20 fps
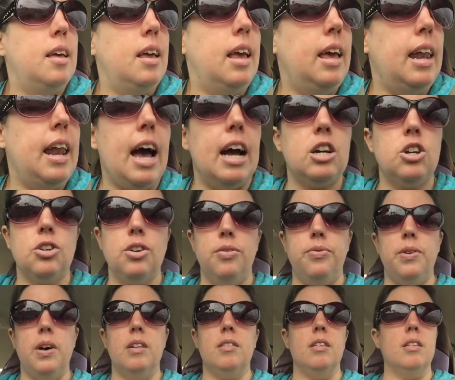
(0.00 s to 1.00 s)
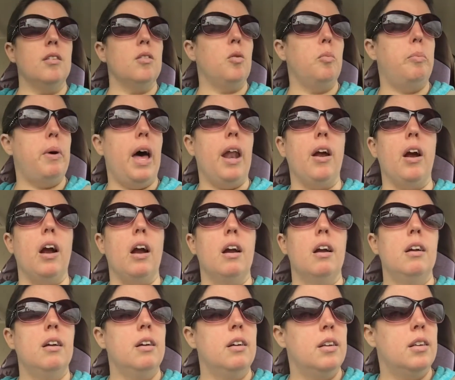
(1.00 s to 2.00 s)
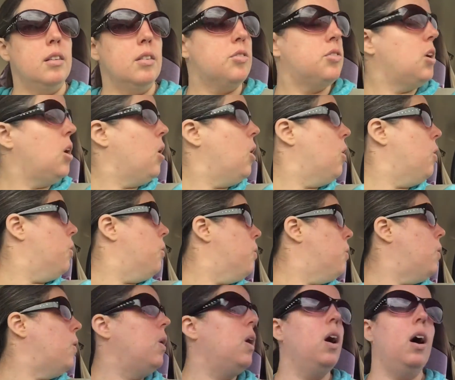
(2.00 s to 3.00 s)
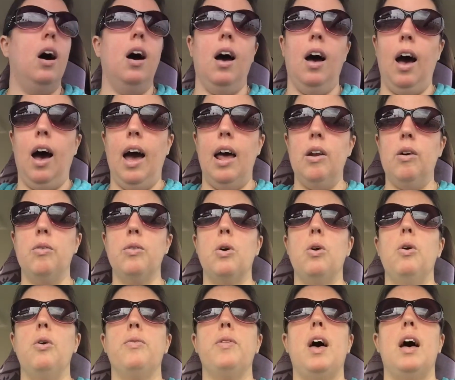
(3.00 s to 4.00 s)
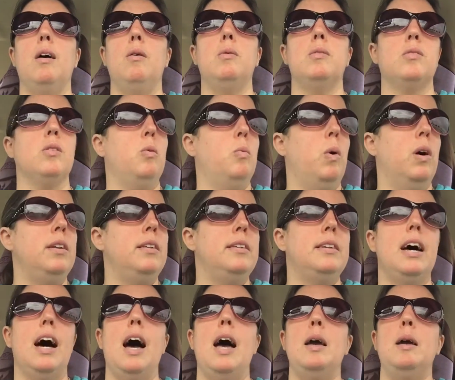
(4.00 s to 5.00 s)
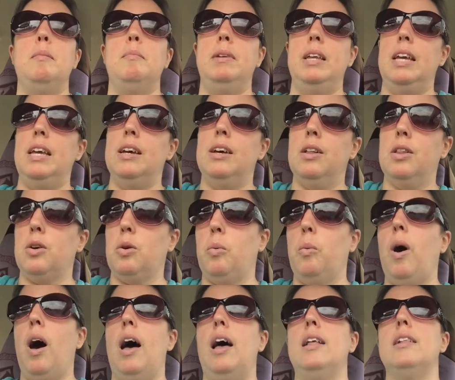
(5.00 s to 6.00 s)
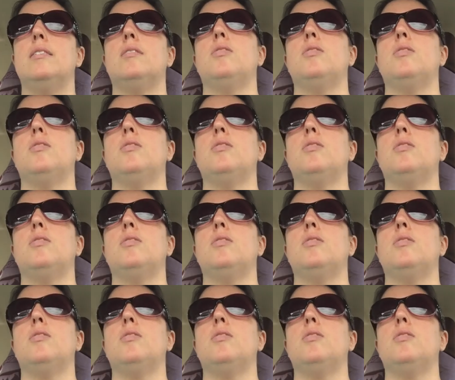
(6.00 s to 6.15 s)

It actually felt a little better. So I don't know if that was a one-time deal or what.